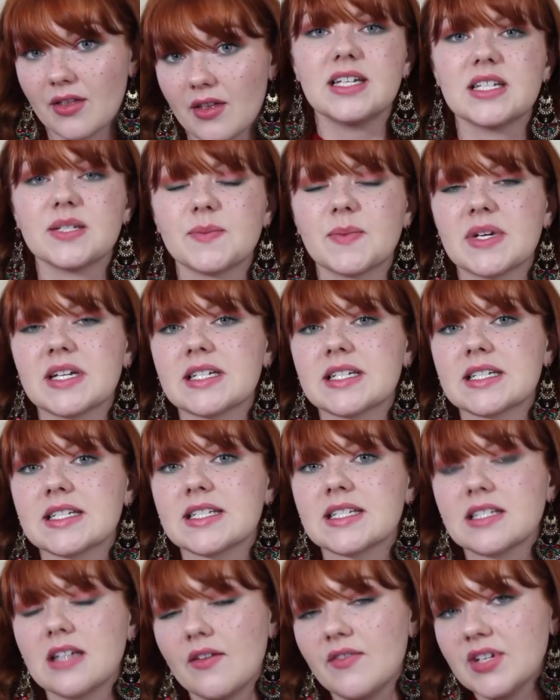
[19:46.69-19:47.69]
He spent
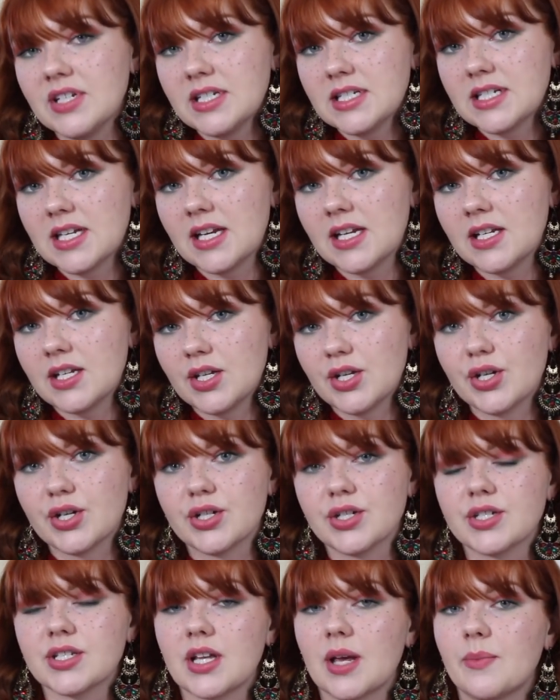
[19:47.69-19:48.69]
17
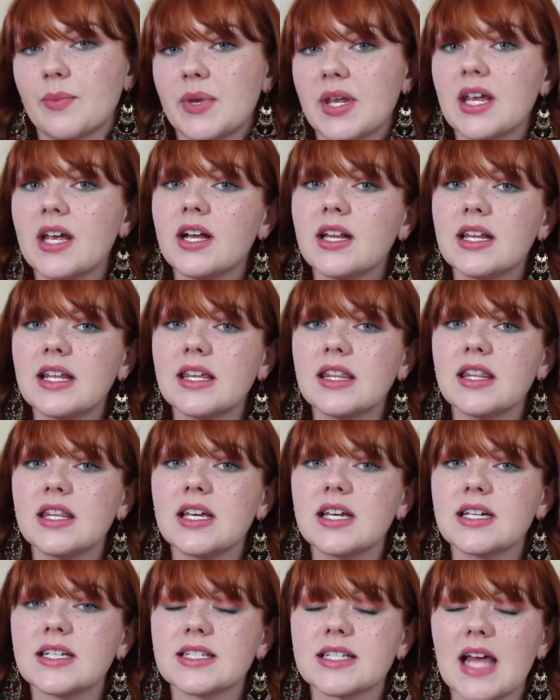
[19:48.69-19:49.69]
years appealing
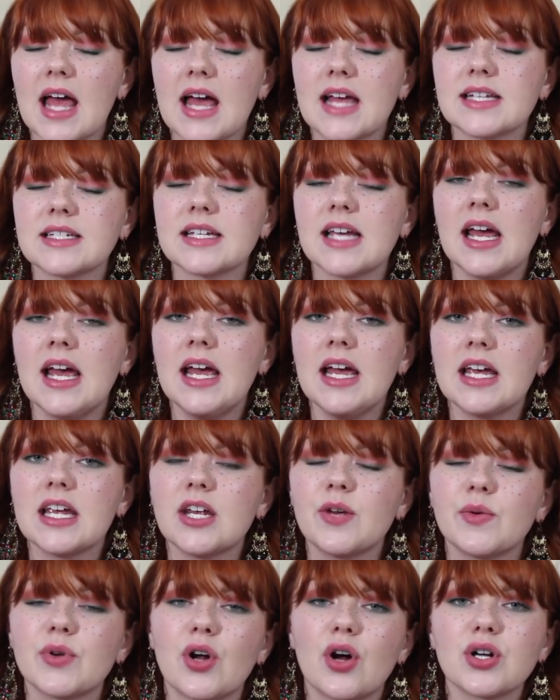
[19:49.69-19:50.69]
this, and
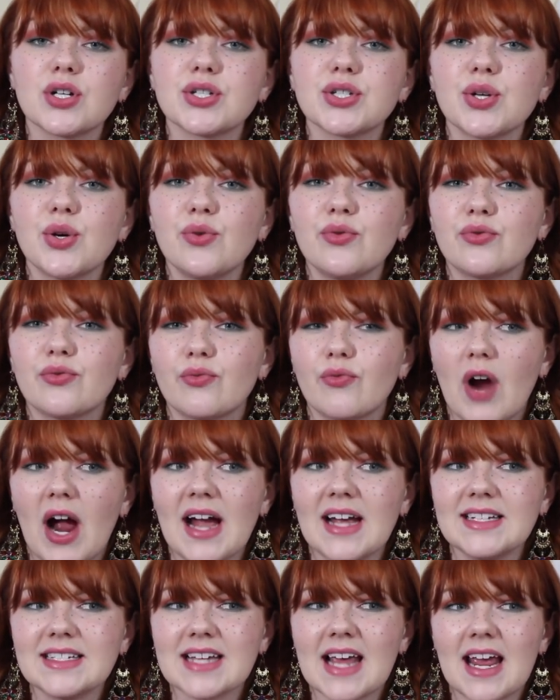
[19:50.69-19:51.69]
he would also
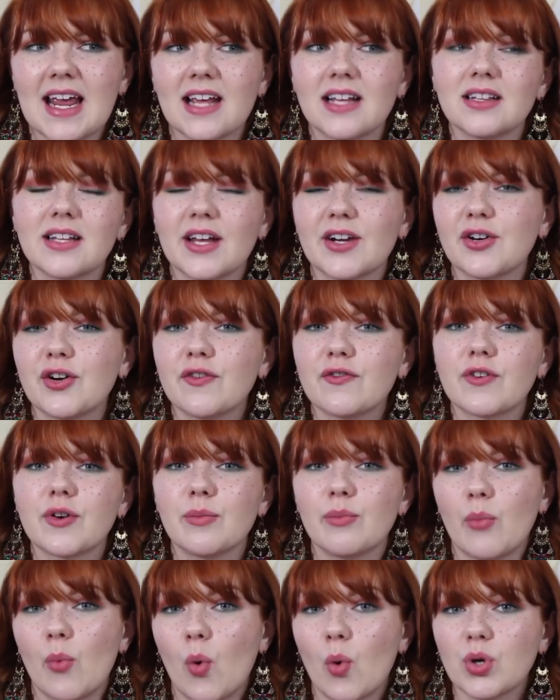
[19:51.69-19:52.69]
write a letter of
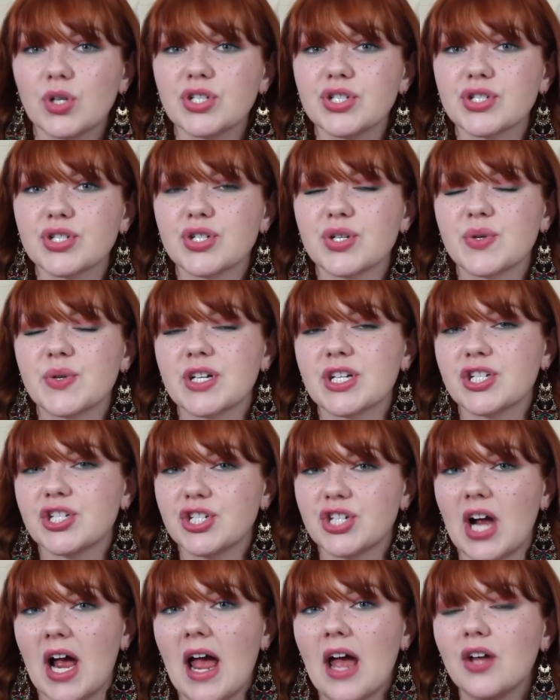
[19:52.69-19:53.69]
remorse to his
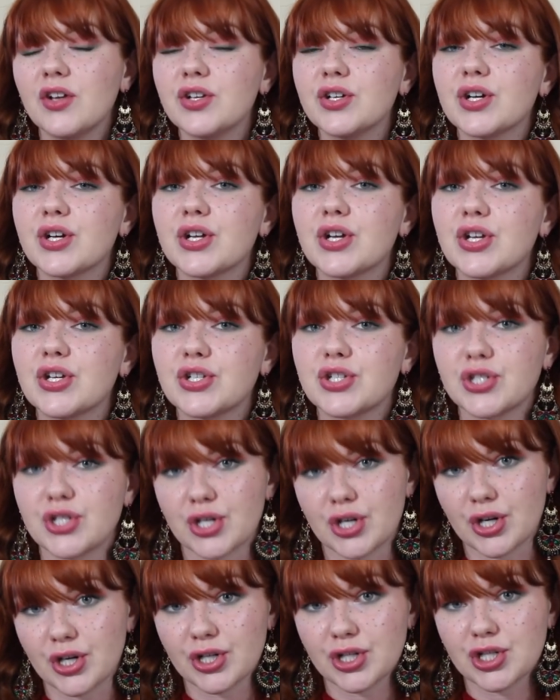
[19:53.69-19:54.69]
childhood
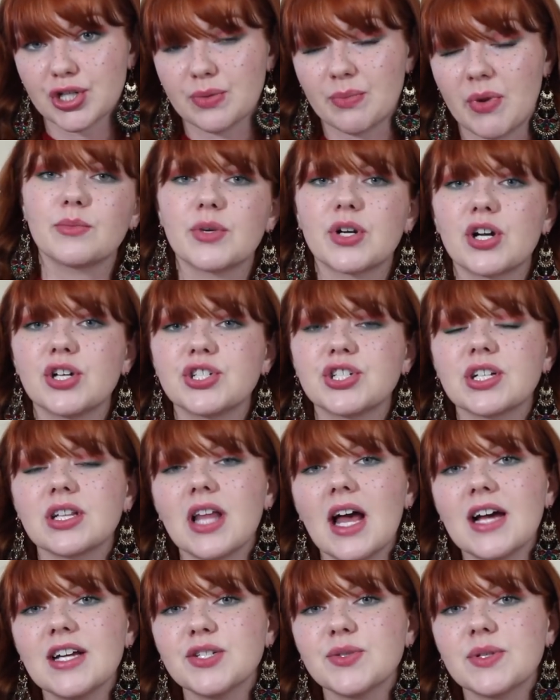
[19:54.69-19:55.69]
church. But on
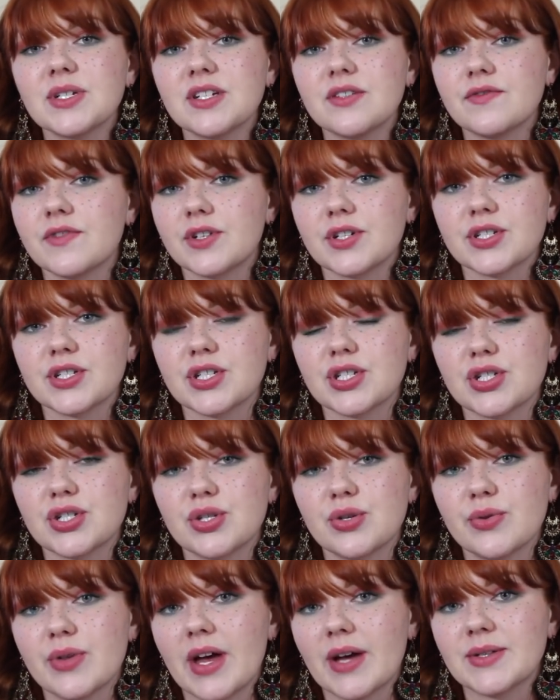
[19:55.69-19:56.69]
July 21st,
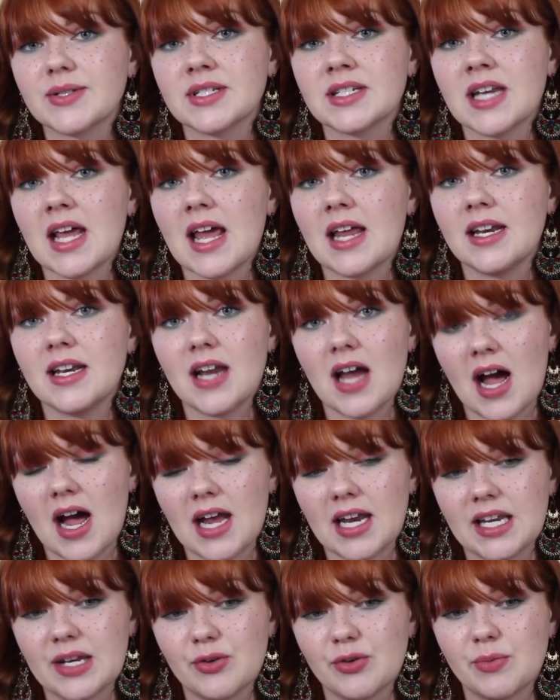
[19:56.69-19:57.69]

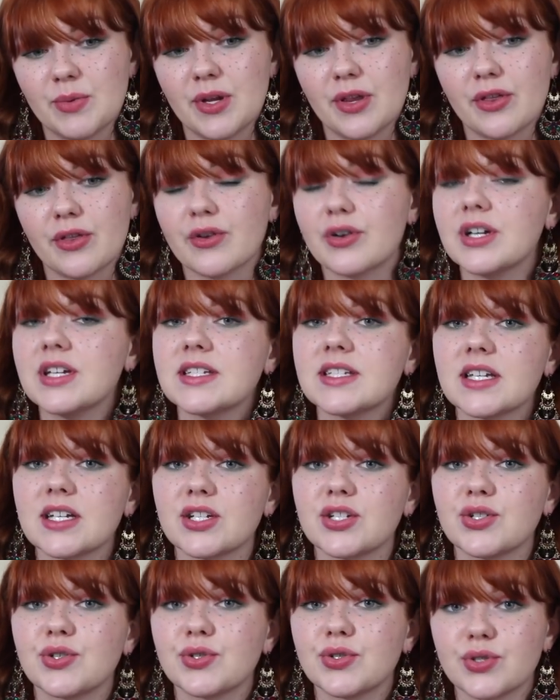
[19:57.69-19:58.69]
2009, he would be
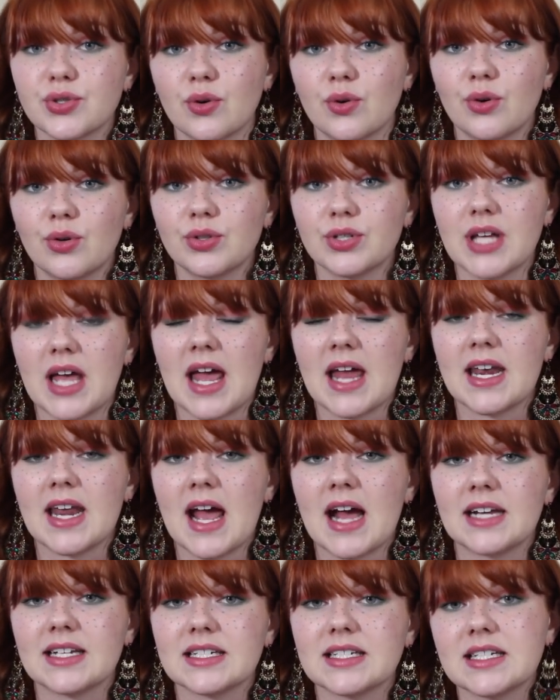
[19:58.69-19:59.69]
36 years old, and
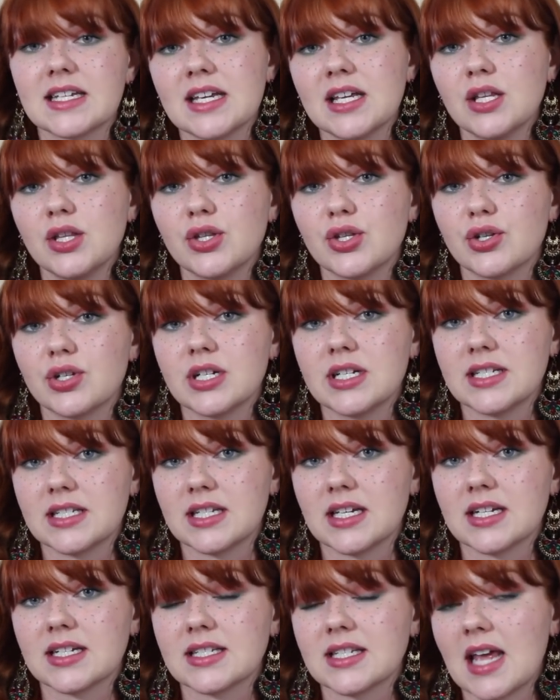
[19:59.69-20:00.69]
at
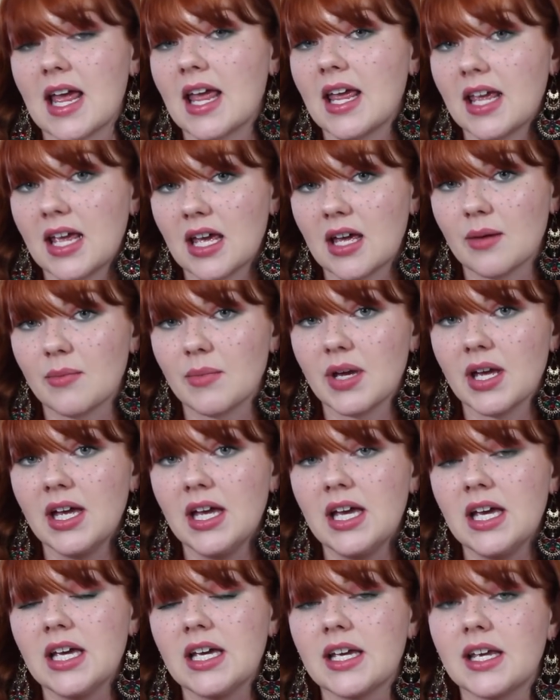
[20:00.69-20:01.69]
10:36 a.m.,
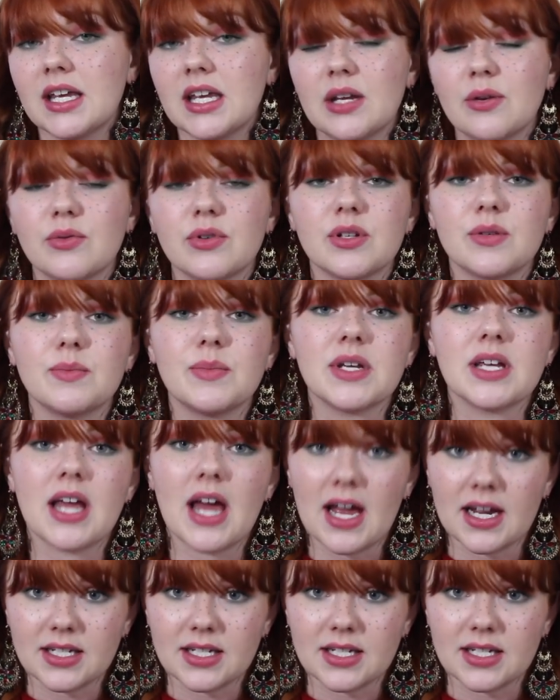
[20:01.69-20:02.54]
he would be